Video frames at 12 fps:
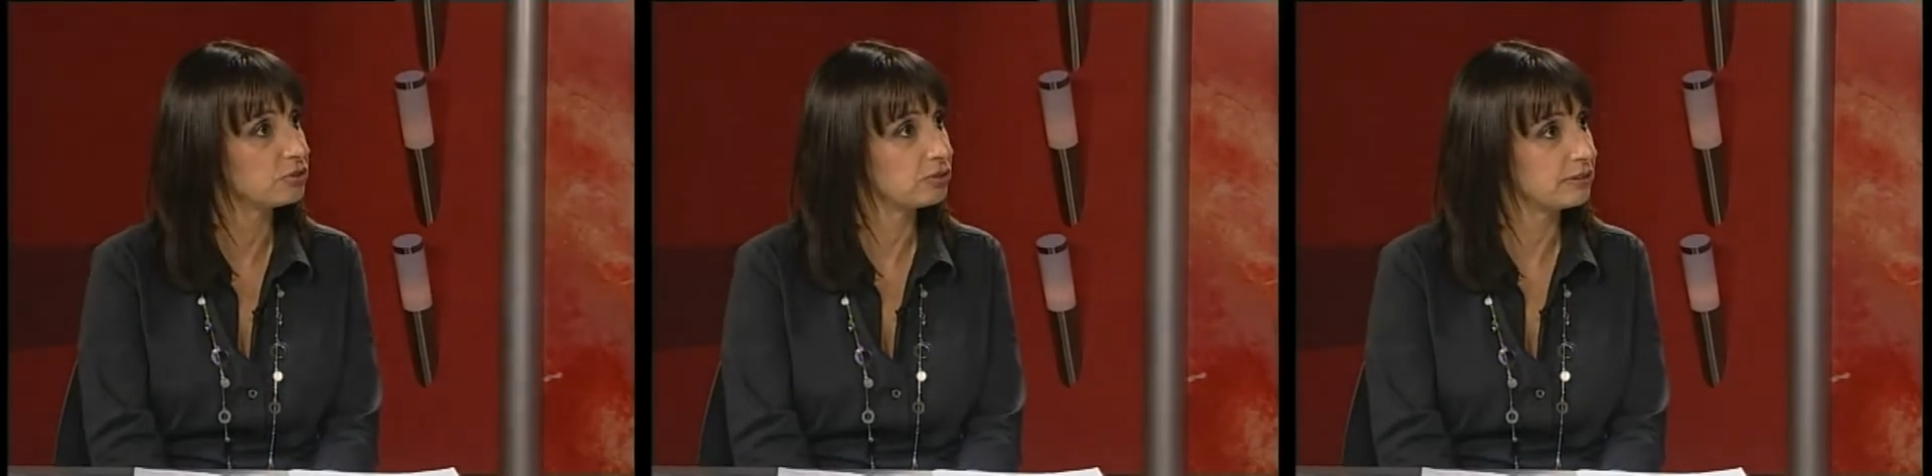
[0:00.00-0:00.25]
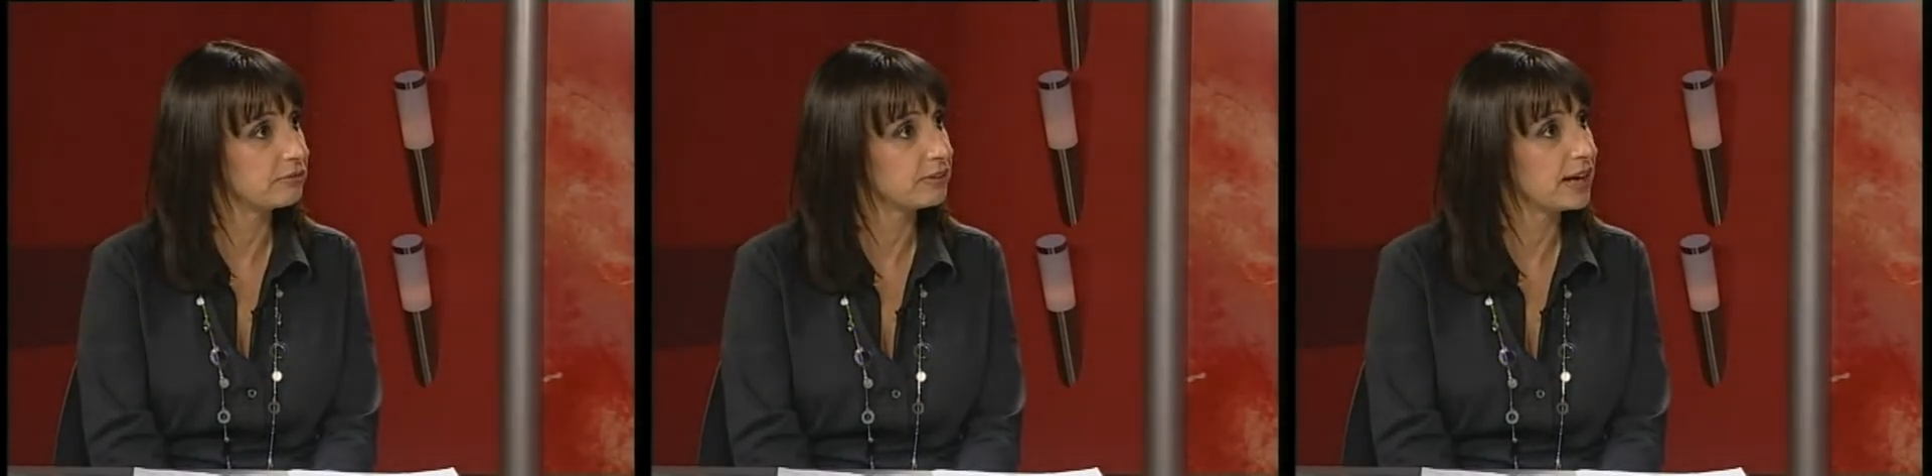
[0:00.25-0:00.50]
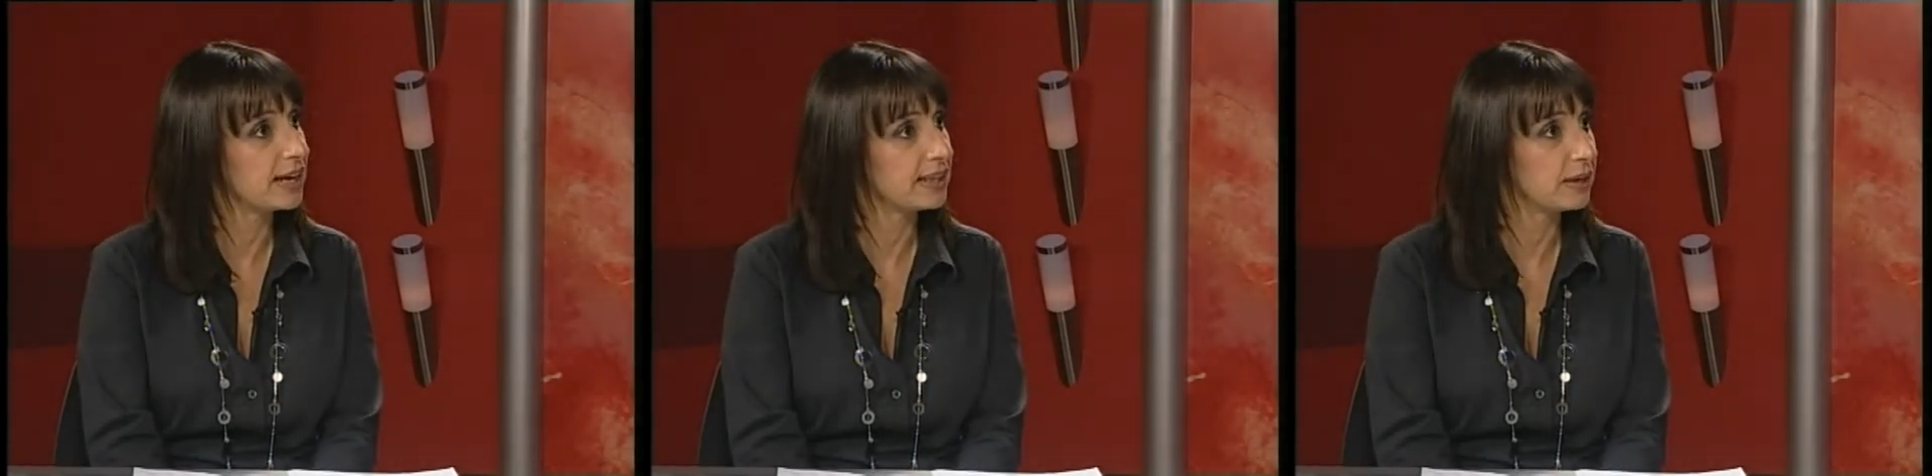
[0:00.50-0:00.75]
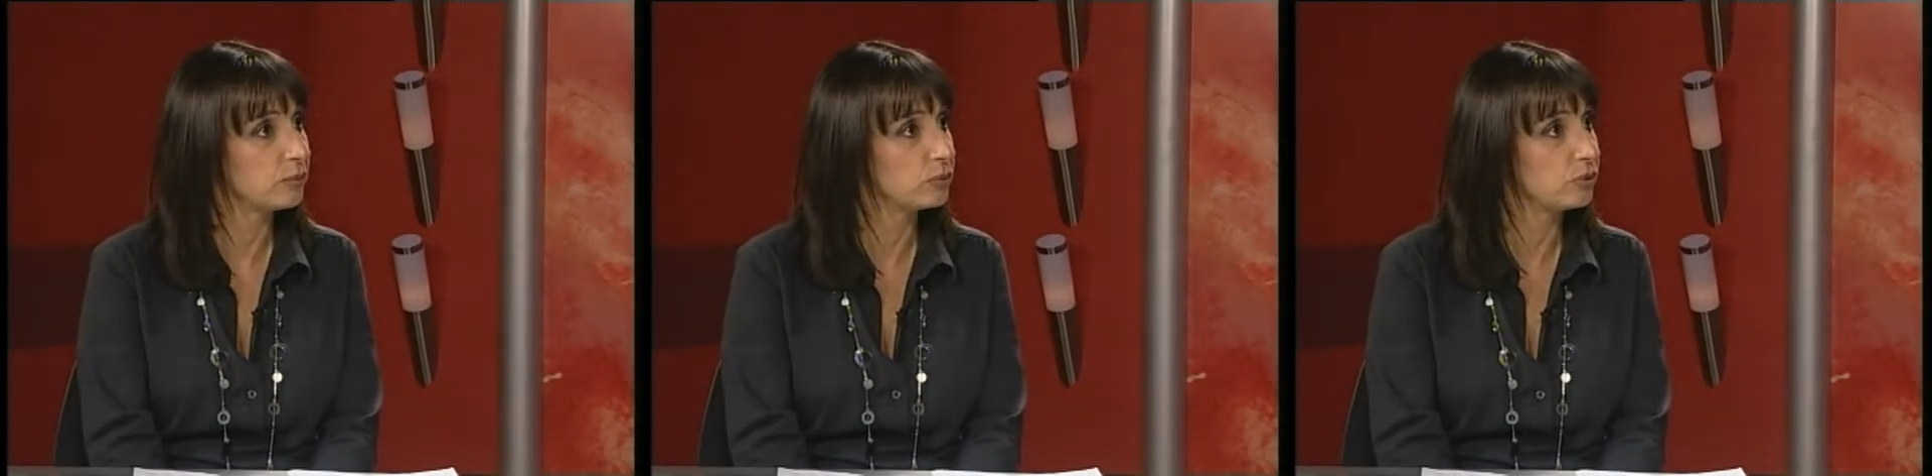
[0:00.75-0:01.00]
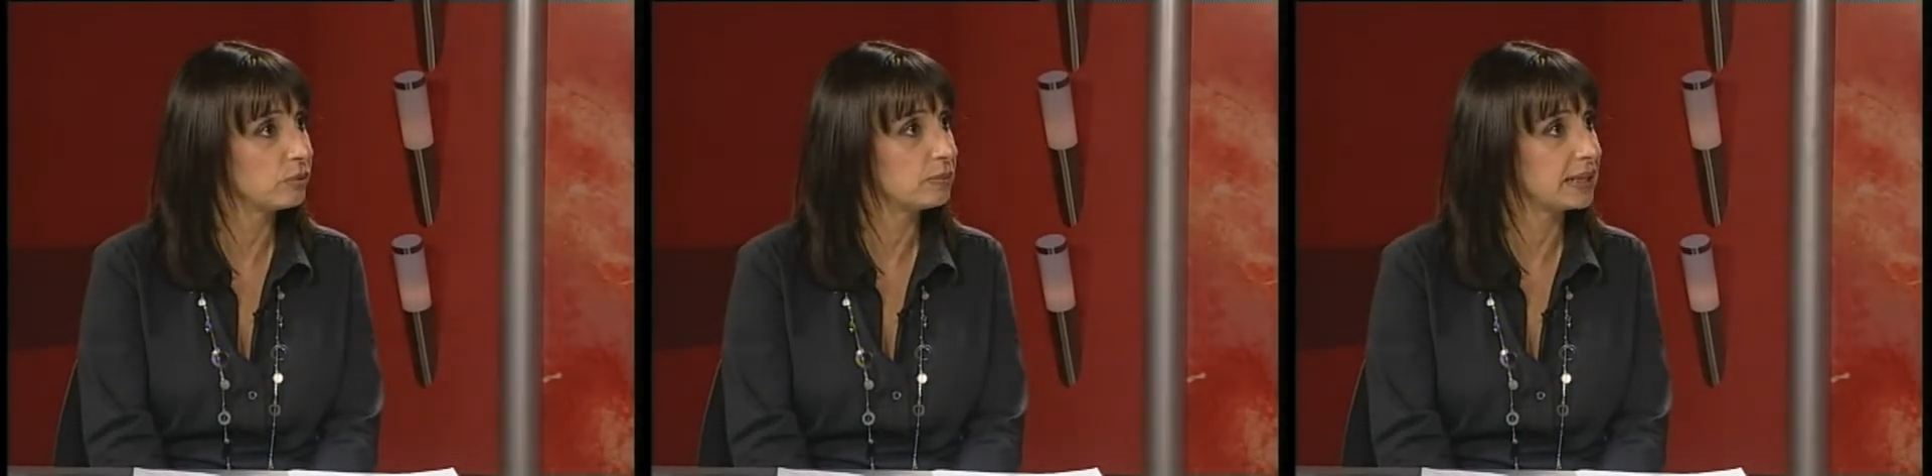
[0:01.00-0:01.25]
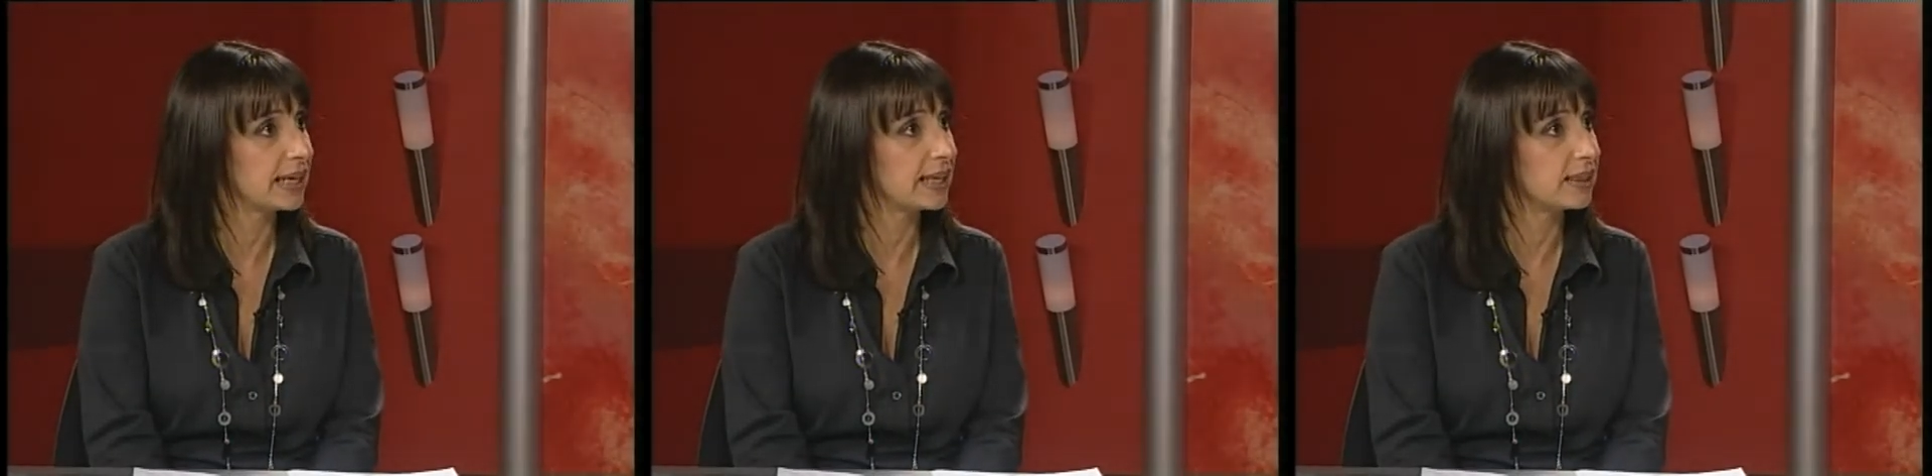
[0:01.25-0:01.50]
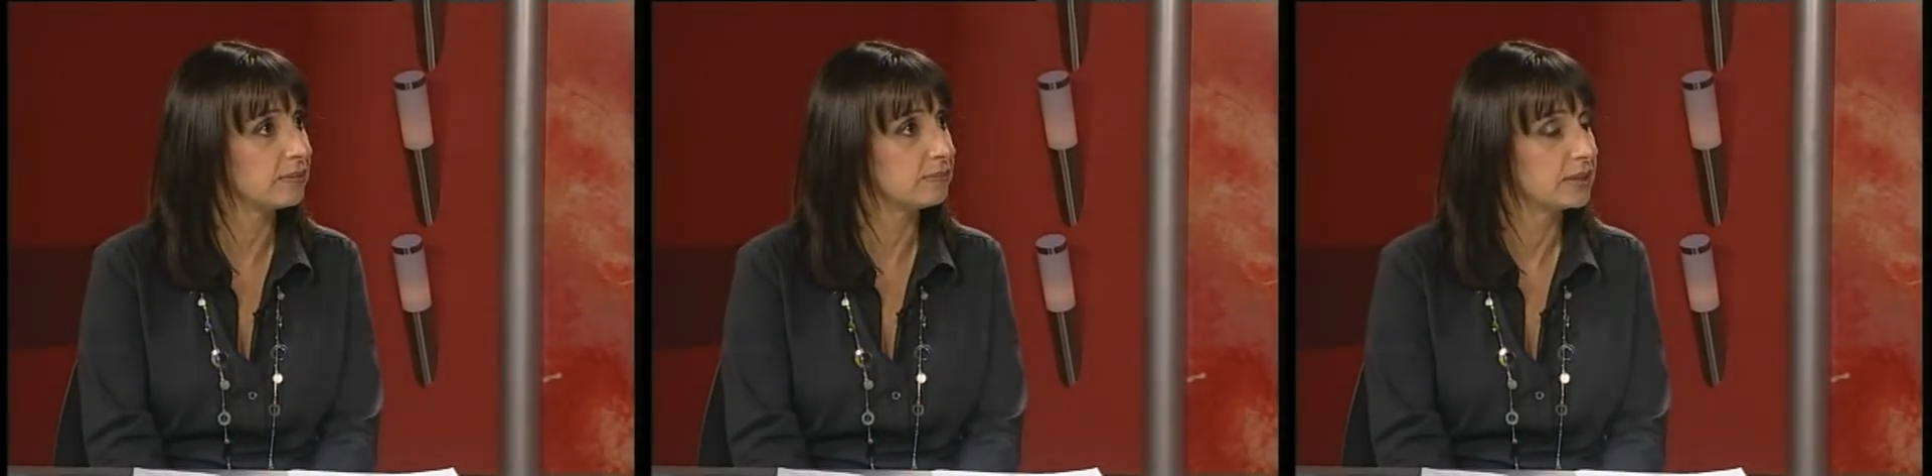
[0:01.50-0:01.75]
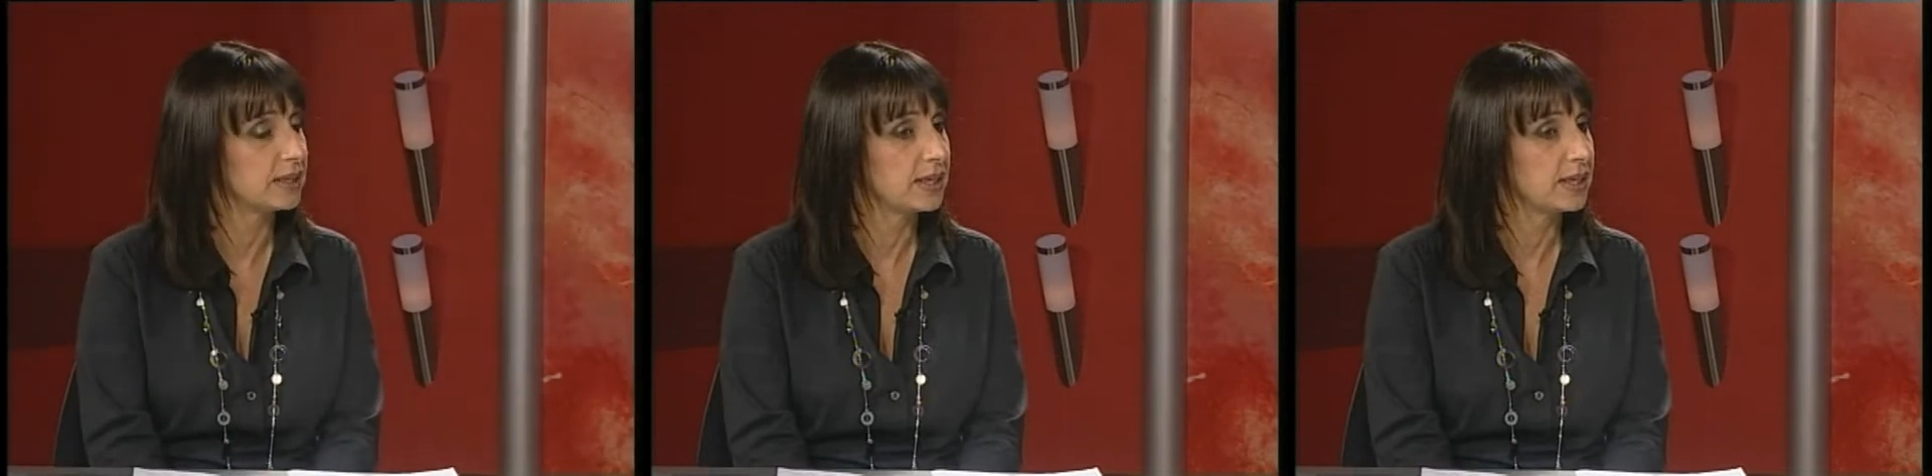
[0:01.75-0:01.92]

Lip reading: Dreamflight, and they will nominate them,